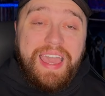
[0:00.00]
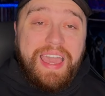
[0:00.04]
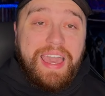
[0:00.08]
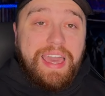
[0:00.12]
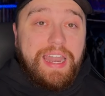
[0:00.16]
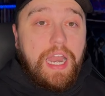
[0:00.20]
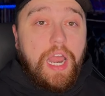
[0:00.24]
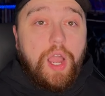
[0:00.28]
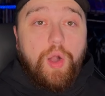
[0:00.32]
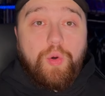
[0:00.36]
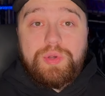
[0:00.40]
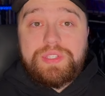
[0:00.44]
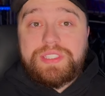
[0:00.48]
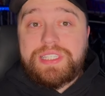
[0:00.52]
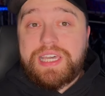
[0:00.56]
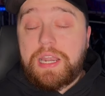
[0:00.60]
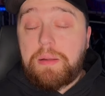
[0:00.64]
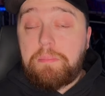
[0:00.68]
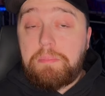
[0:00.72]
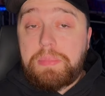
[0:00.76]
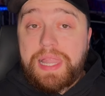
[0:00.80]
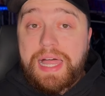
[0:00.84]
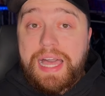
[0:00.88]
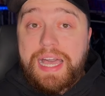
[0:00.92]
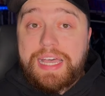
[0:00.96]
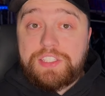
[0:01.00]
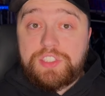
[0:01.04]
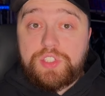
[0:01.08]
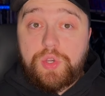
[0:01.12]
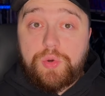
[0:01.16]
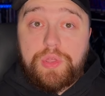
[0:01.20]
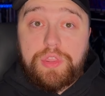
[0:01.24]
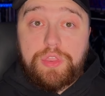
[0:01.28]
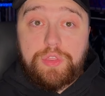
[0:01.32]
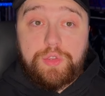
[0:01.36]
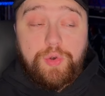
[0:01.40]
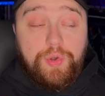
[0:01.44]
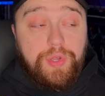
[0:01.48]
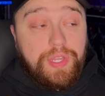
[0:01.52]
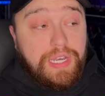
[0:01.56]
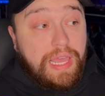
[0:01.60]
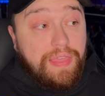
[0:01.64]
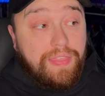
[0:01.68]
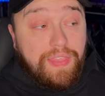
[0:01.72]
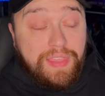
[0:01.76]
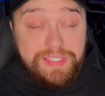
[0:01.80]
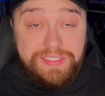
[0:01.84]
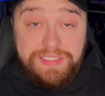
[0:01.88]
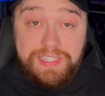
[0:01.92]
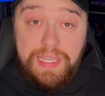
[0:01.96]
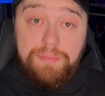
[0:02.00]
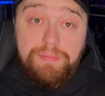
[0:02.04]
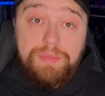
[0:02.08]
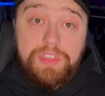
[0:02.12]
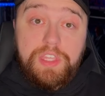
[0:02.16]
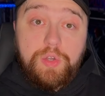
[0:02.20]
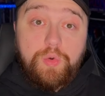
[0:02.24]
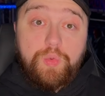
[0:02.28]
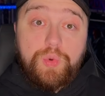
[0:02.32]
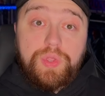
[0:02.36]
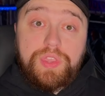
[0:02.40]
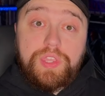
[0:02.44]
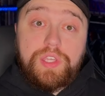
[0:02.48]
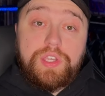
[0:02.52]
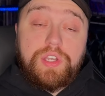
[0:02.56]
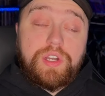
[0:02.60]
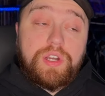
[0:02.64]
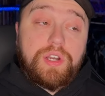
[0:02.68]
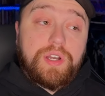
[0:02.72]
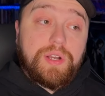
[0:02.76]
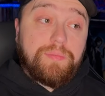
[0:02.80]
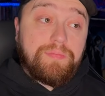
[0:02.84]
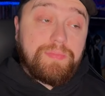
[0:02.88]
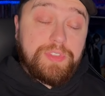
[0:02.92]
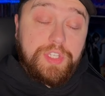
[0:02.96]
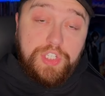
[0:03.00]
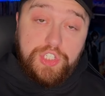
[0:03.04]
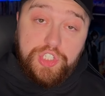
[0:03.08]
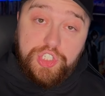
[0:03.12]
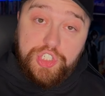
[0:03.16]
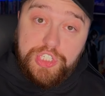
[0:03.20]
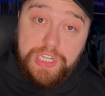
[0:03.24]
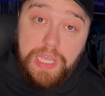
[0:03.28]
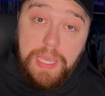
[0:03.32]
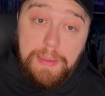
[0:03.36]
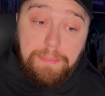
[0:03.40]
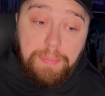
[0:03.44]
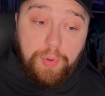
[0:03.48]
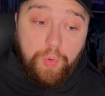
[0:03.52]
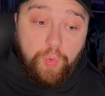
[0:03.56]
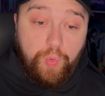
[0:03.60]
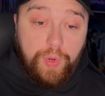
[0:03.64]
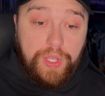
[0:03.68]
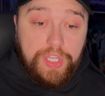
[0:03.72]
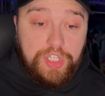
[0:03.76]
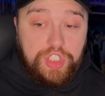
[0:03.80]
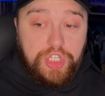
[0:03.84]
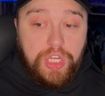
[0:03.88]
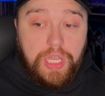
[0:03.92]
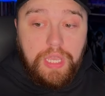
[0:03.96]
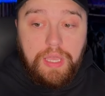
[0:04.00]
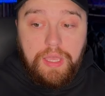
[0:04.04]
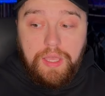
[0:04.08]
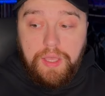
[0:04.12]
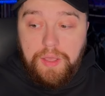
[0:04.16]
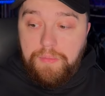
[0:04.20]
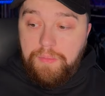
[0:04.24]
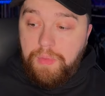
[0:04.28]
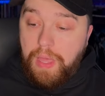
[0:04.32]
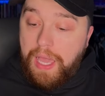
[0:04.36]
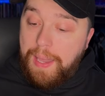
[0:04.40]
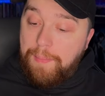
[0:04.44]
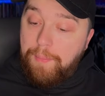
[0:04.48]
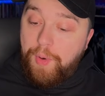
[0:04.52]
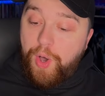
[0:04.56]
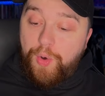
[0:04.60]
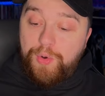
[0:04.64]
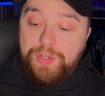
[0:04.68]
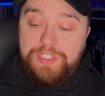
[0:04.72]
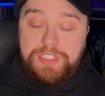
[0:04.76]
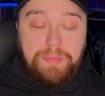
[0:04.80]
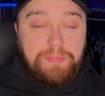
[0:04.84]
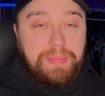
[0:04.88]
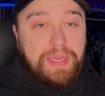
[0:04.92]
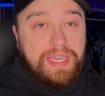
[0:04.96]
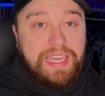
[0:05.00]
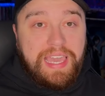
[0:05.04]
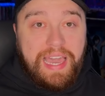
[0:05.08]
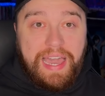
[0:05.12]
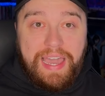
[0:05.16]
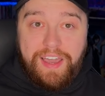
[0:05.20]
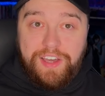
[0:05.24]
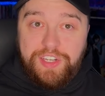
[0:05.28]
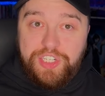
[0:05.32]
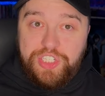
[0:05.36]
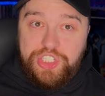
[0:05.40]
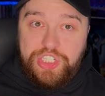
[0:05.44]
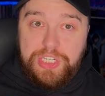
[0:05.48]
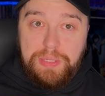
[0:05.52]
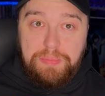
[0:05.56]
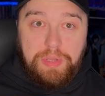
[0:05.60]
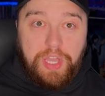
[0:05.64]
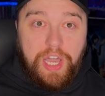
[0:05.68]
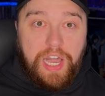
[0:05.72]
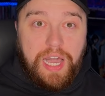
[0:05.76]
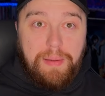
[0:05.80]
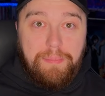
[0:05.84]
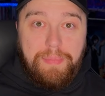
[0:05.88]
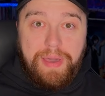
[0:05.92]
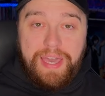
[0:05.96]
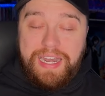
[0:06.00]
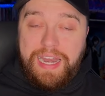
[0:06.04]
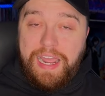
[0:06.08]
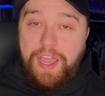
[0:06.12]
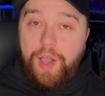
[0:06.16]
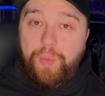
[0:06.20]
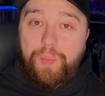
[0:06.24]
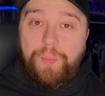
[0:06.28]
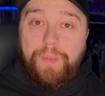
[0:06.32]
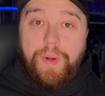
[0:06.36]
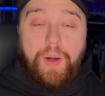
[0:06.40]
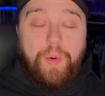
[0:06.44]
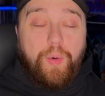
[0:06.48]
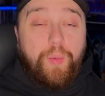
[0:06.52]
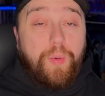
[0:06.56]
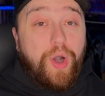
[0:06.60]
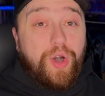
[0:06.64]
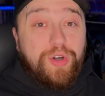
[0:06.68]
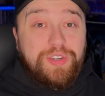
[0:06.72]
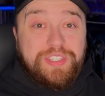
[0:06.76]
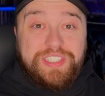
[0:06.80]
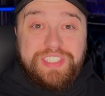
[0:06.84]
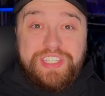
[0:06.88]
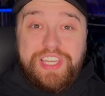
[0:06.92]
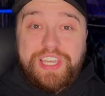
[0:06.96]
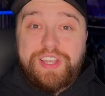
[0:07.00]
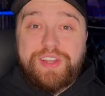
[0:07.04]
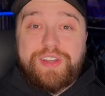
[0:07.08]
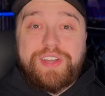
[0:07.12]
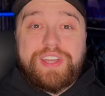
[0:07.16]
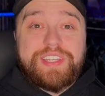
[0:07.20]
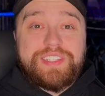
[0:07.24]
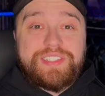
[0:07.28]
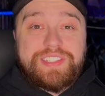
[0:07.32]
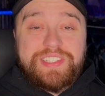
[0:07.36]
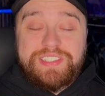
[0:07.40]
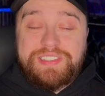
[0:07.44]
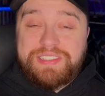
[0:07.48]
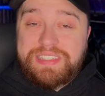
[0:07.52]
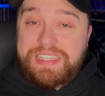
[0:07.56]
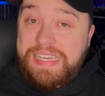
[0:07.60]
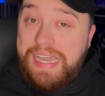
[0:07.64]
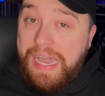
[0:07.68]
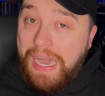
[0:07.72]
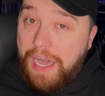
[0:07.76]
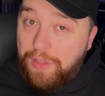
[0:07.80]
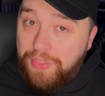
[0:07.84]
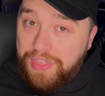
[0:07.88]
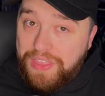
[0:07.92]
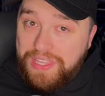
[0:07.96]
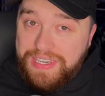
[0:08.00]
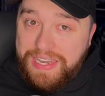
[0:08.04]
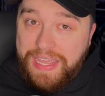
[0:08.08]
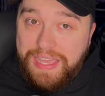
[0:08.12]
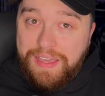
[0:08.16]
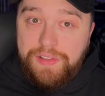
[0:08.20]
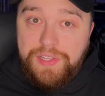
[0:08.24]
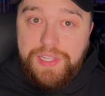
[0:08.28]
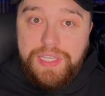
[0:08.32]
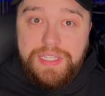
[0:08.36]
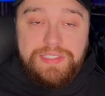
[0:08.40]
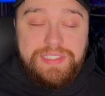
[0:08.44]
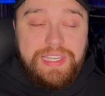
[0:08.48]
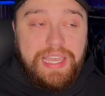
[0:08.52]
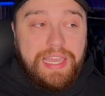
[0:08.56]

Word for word: And I always had a blast going through it. And then same thing with your your ship, which I'm always a big guy on ship combat. I, am always curious to see how they nail it.